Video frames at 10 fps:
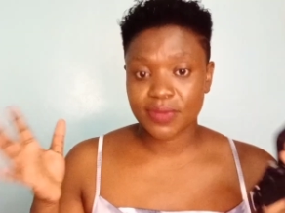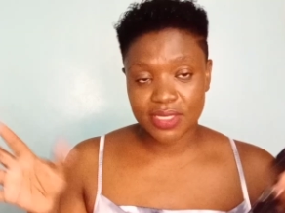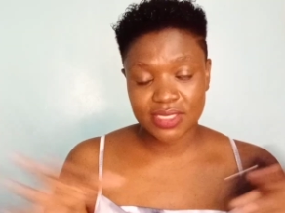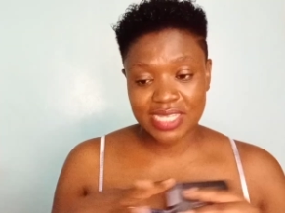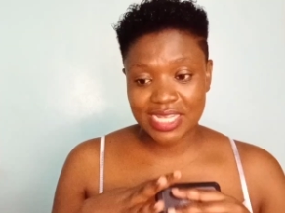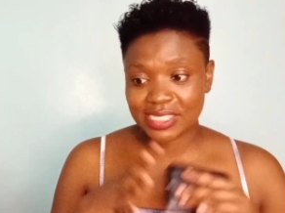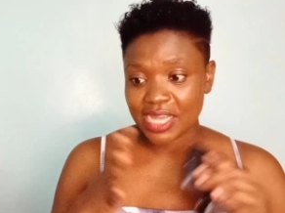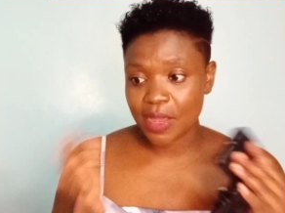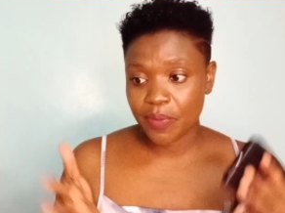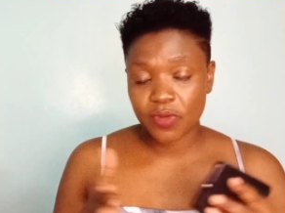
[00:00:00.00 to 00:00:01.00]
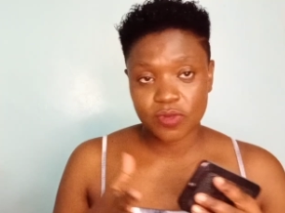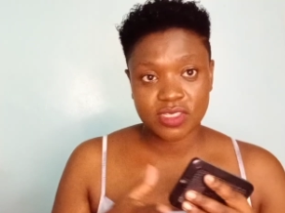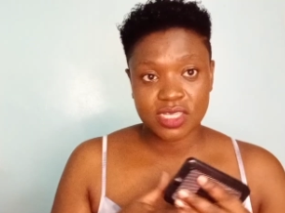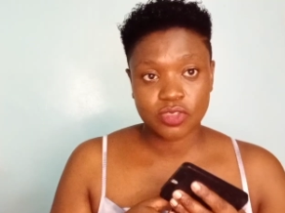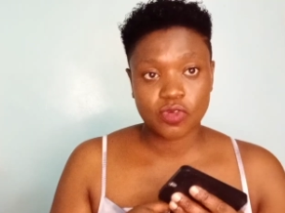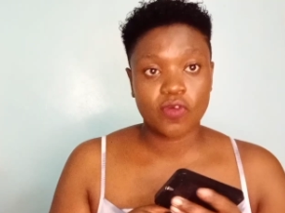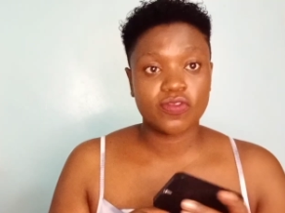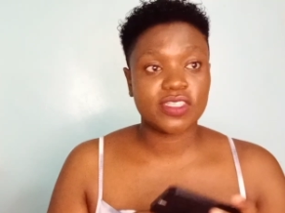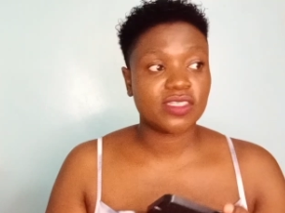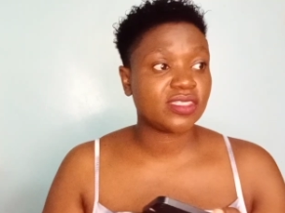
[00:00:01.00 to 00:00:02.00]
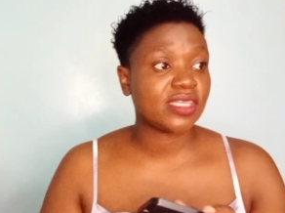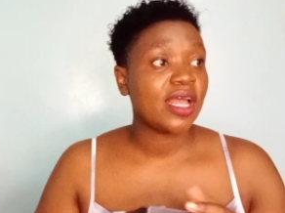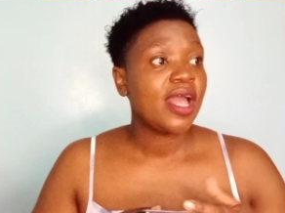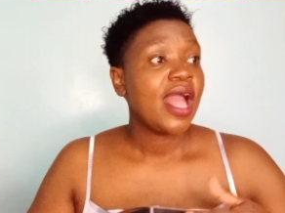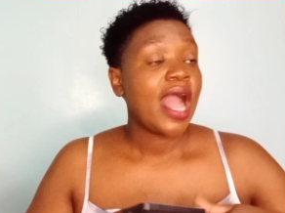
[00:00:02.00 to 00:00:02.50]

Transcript: this entire process of just uh,